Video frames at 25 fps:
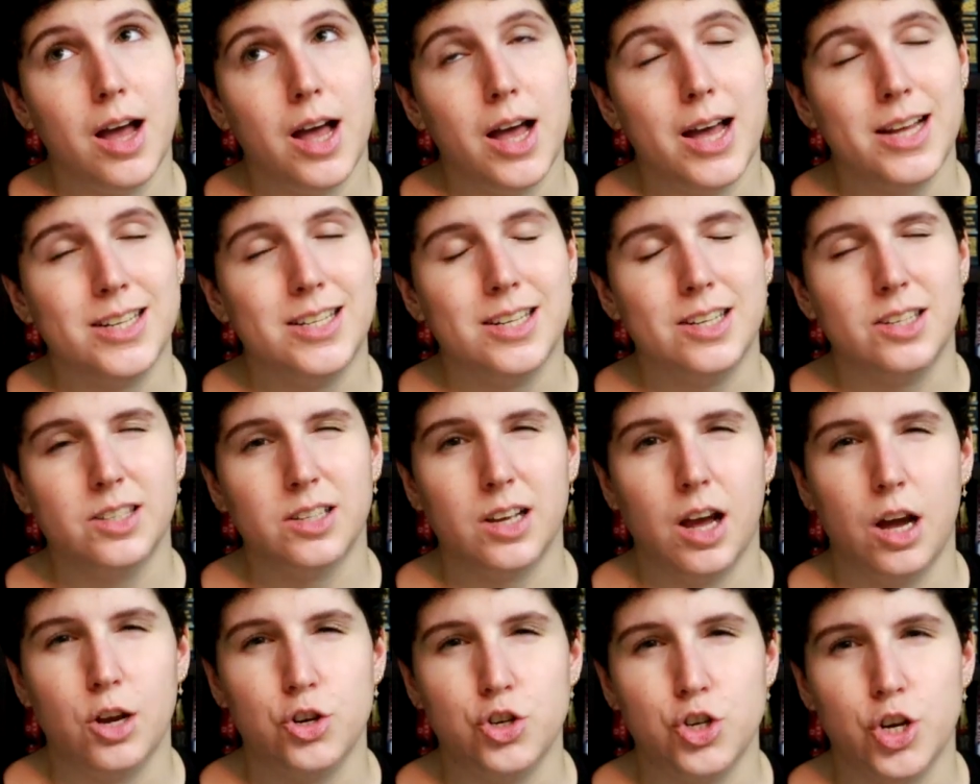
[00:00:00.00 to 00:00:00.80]
a
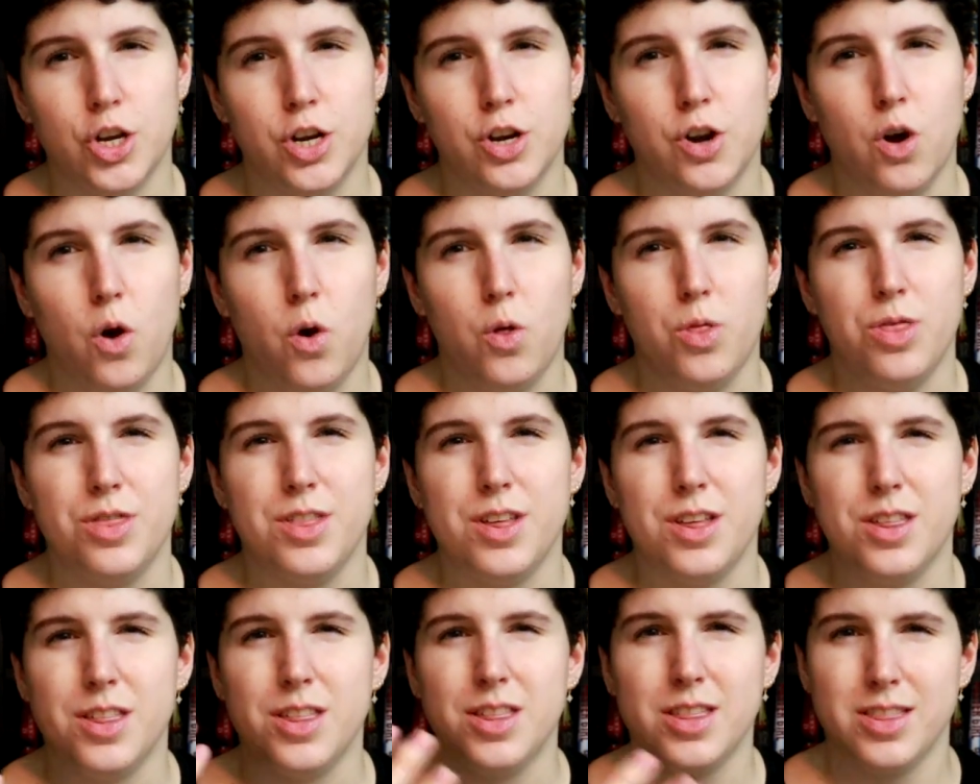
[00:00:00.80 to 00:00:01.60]
discussion on
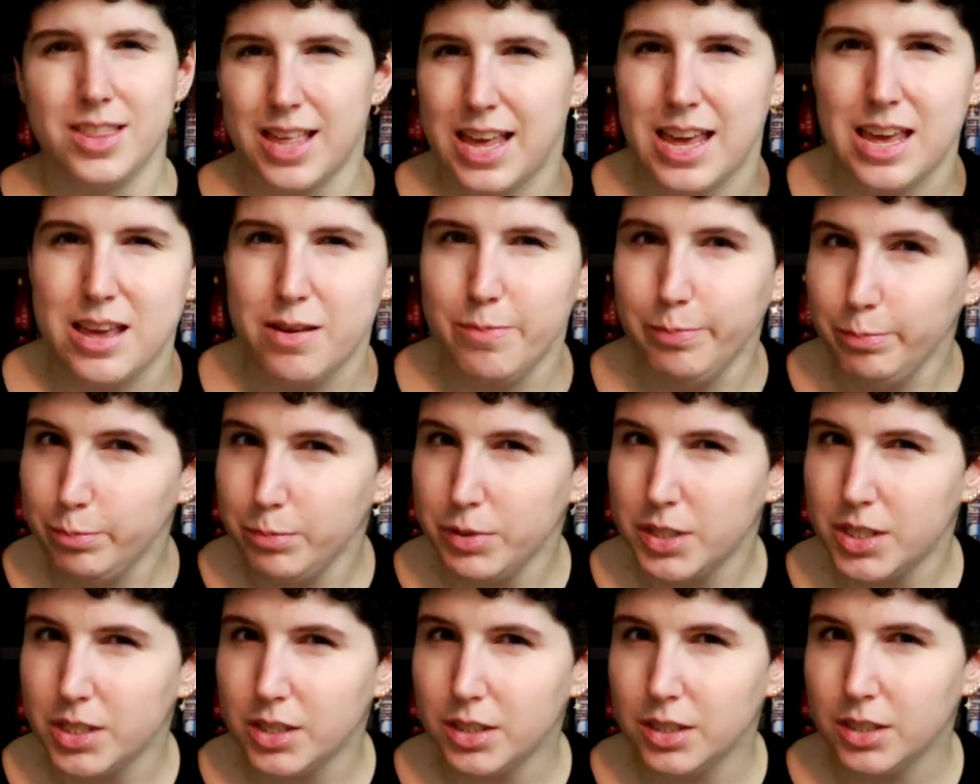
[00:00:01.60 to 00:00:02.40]
the
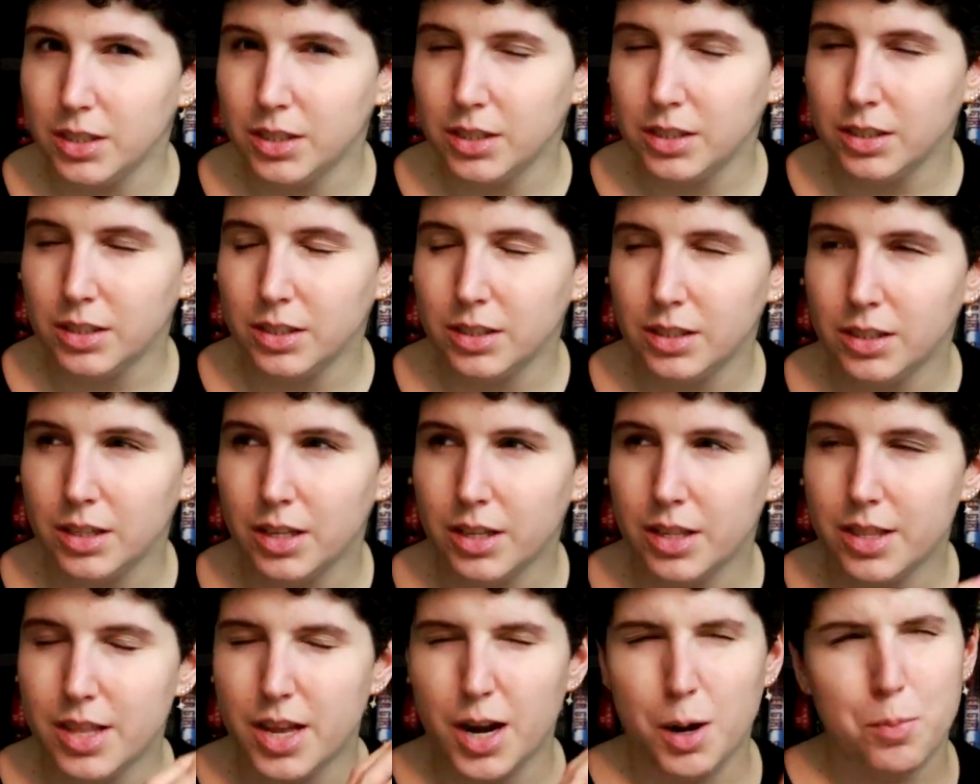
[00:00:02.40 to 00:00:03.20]
themes
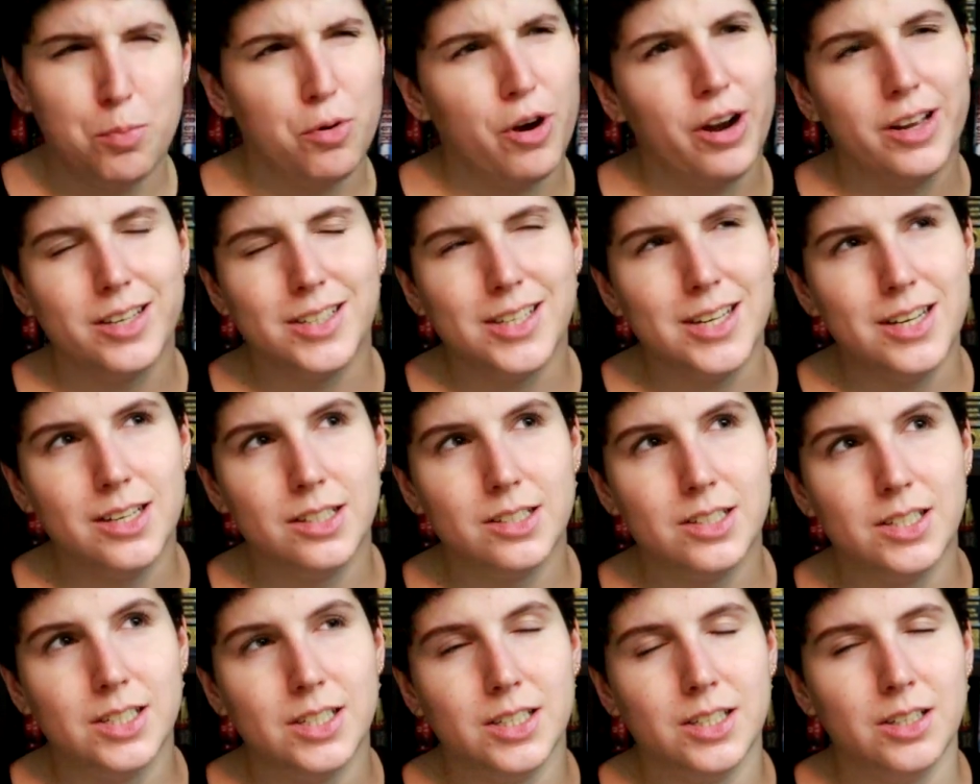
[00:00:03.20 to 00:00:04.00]
that are
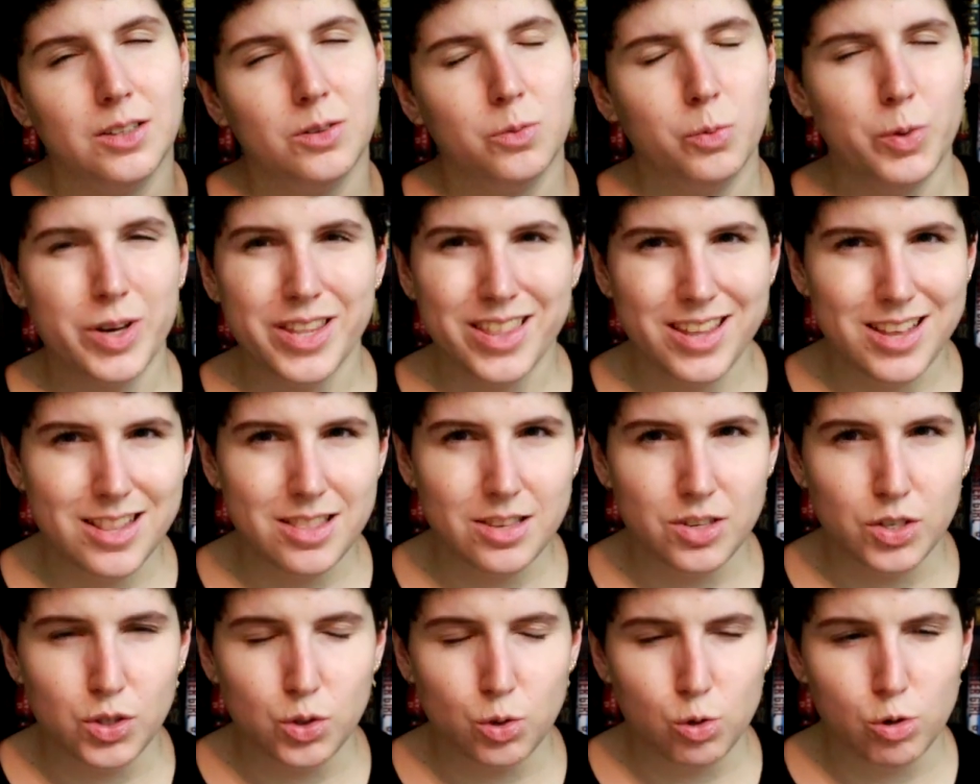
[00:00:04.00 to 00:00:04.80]
present
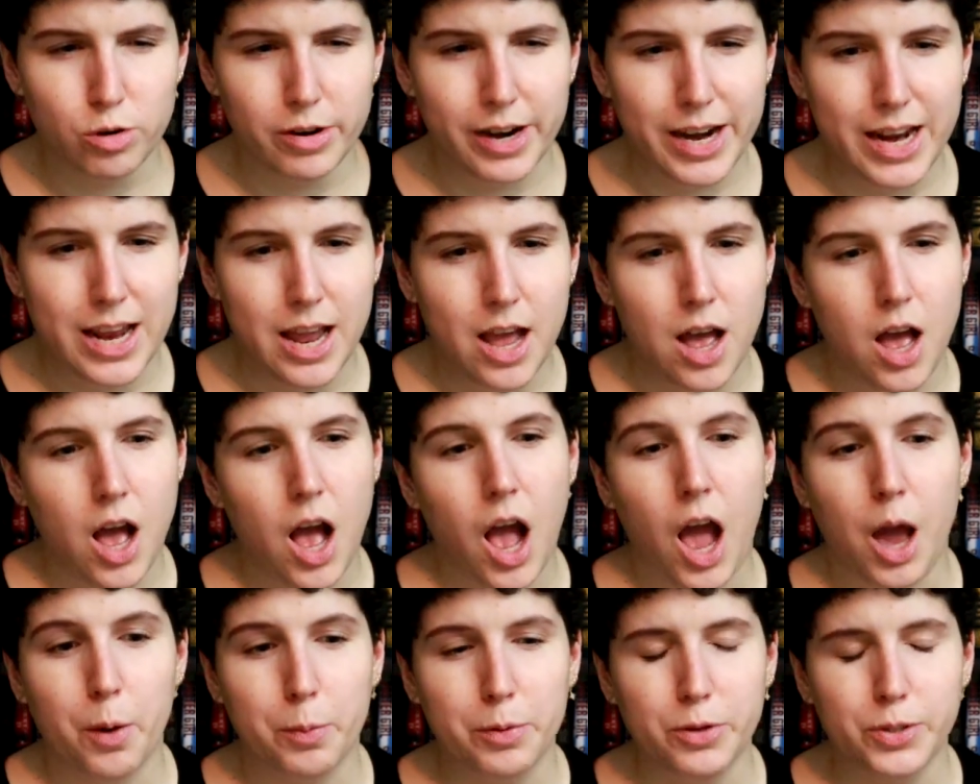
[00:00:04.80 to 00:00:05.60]
within the story.
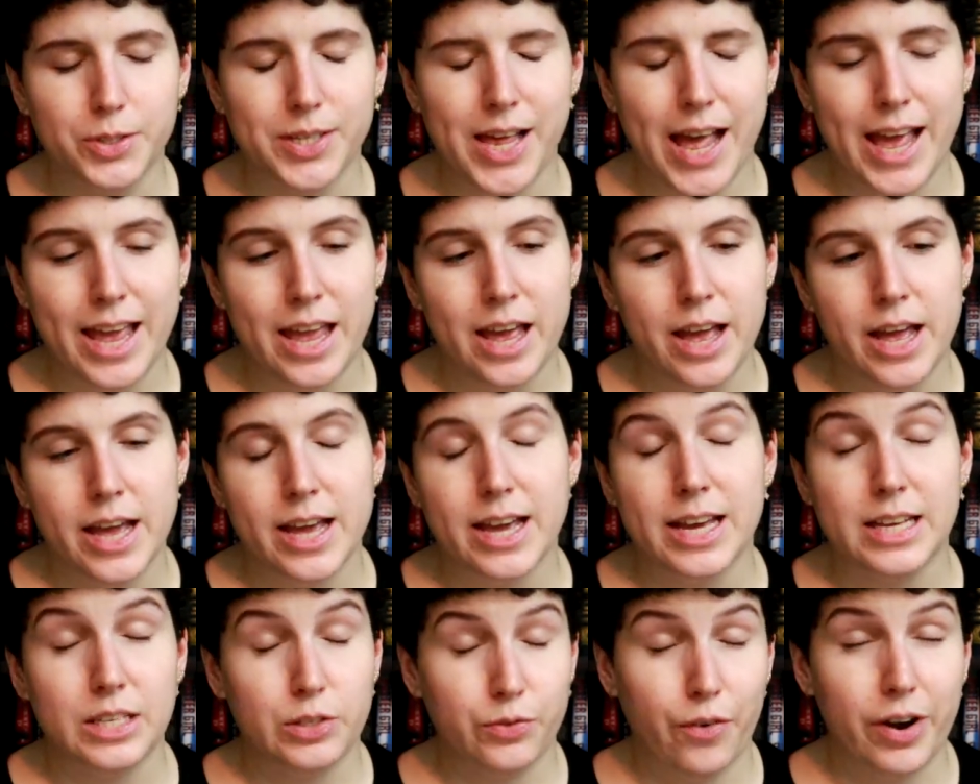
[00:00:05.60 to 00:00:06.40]
I will say
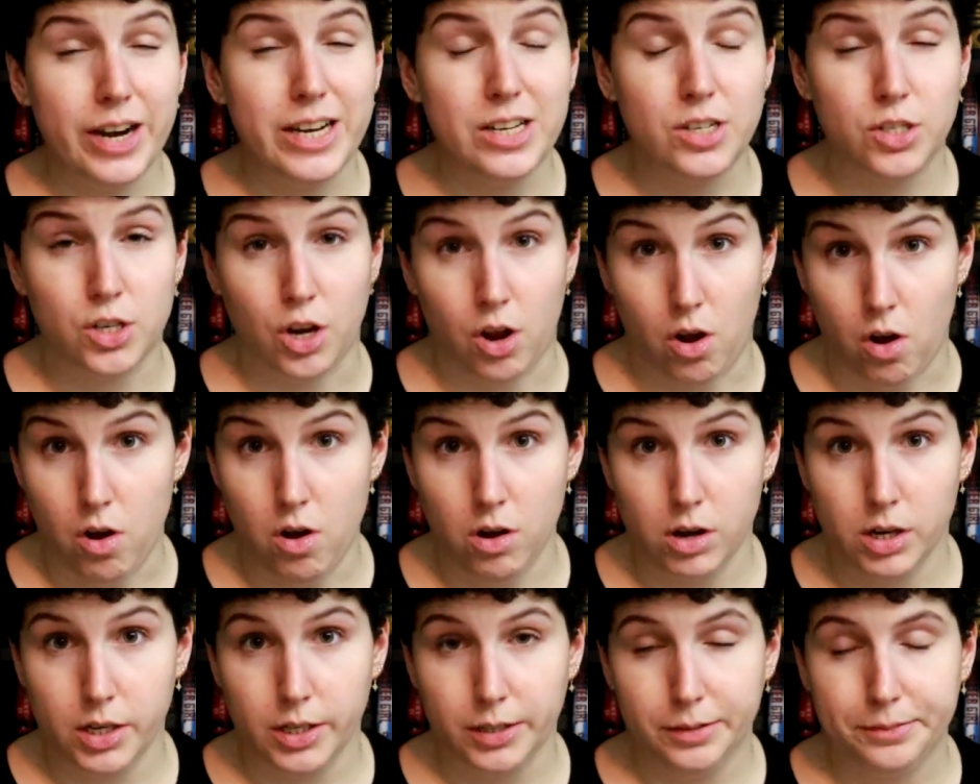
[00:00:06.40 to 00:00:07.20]
it's very
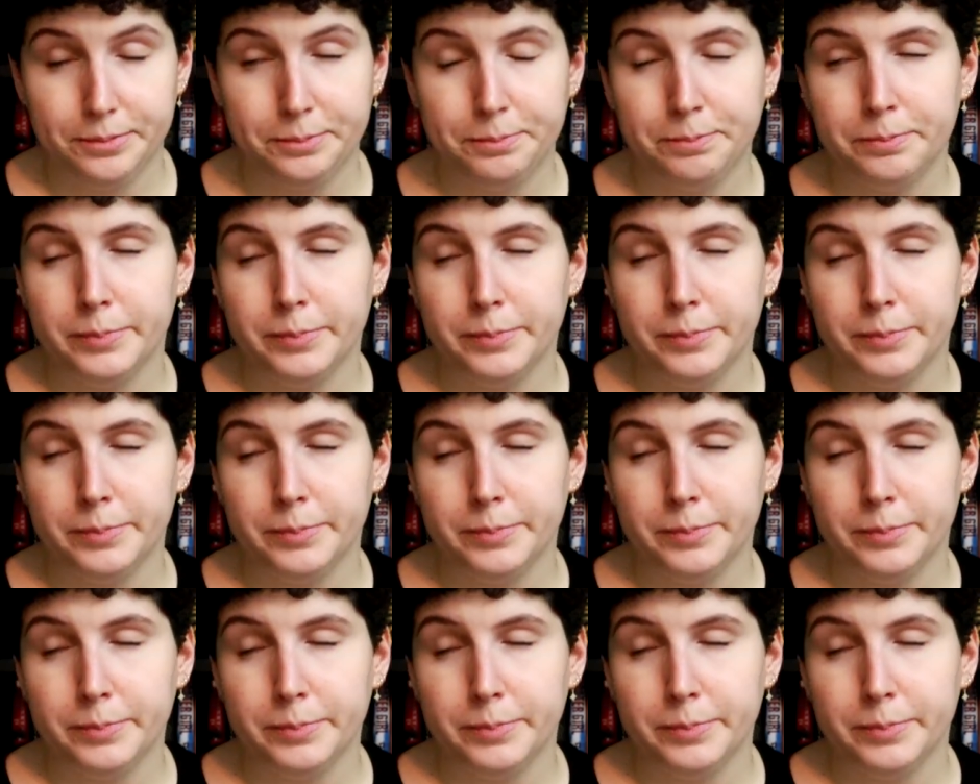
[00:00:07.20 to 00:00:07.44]
dark,